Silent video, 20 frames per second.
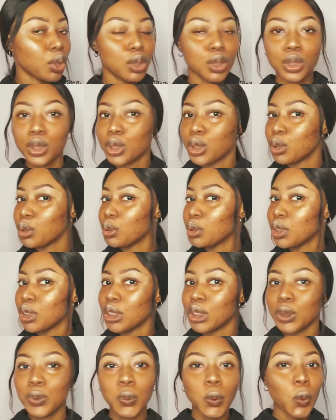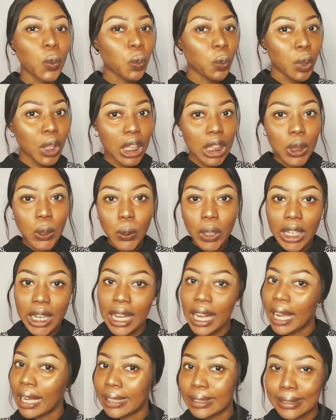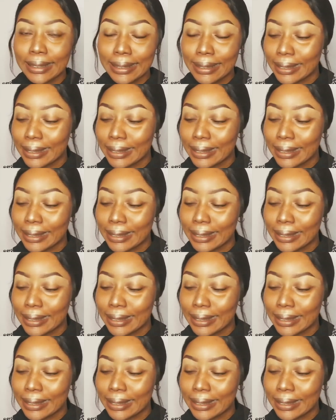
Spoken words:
So this is what we're looking like.